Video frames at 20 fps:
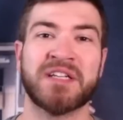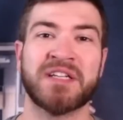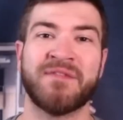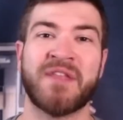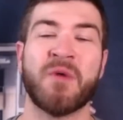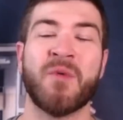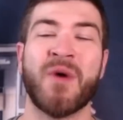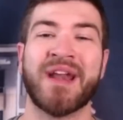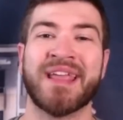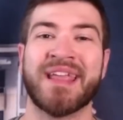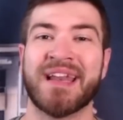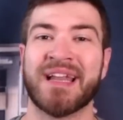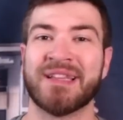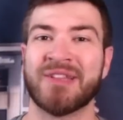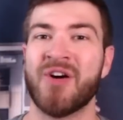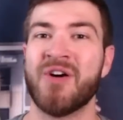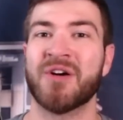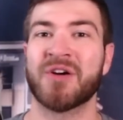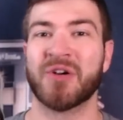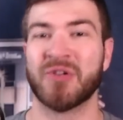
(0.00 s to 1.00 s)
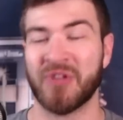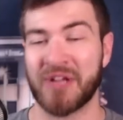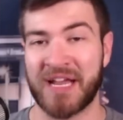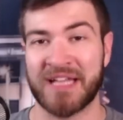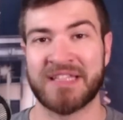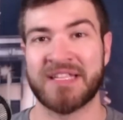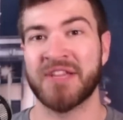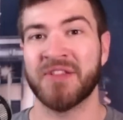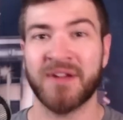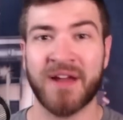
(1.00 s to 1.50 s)
If they want to get a longer look
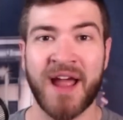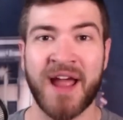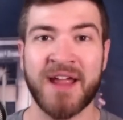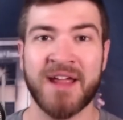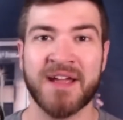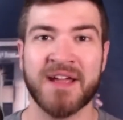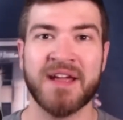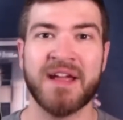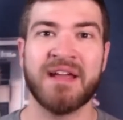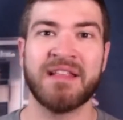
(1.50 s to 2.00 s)
at the other guy,